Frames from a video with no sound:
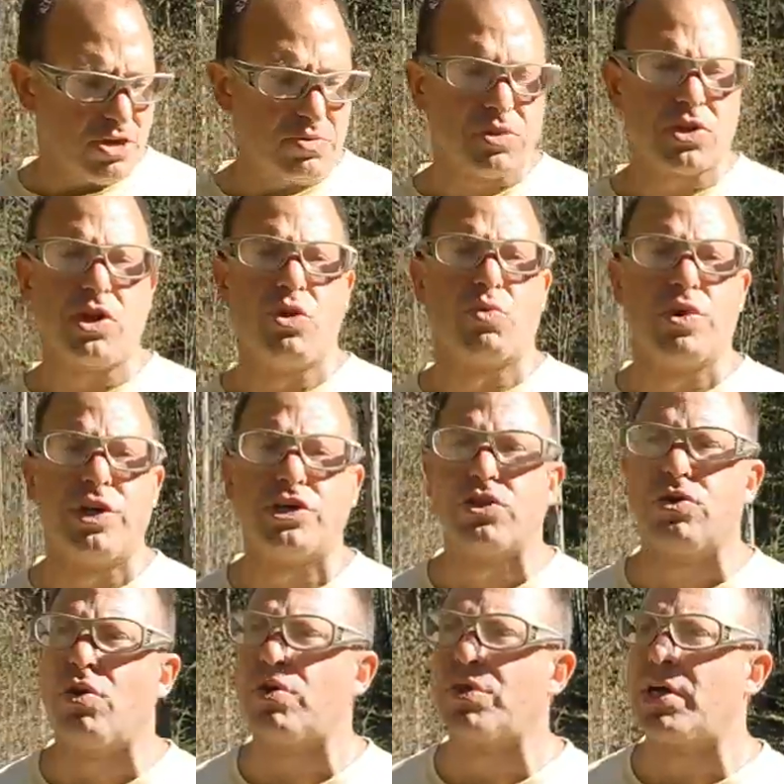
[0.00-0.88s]
The
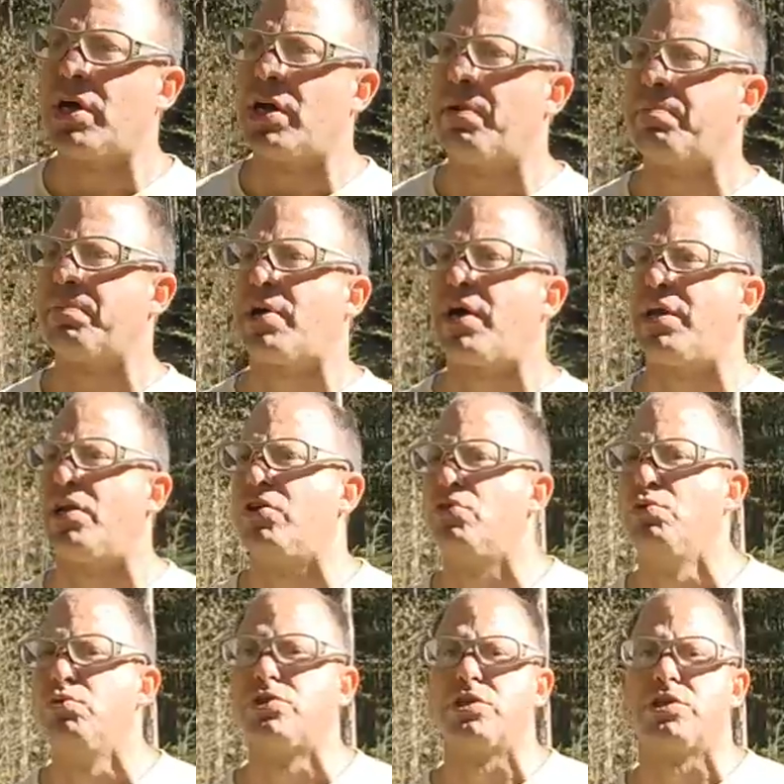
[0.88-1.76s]
original that I'm kind of
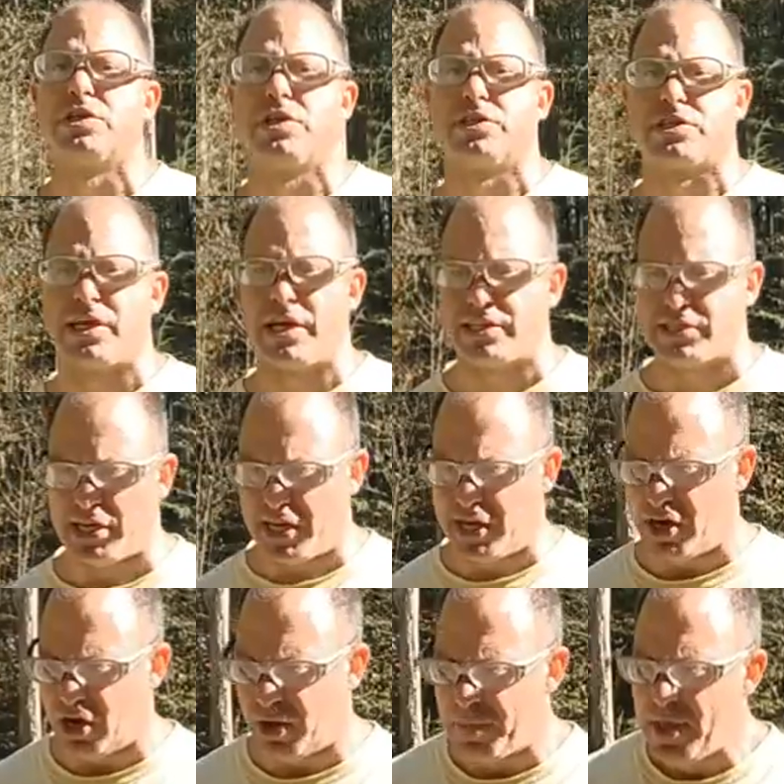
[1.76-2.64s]
using this as a,
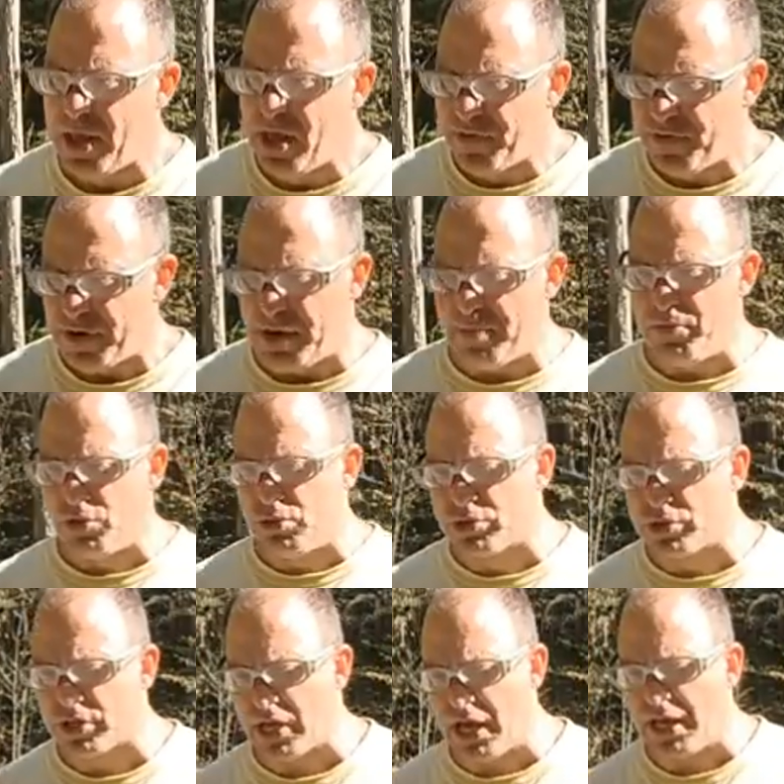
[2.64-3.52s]
that I'm
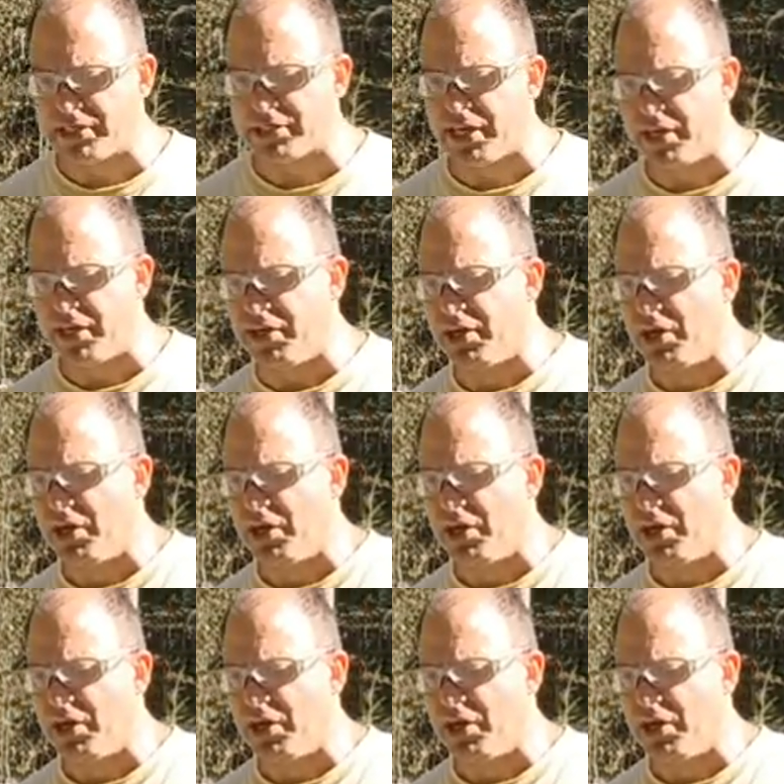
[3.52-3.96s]
using as a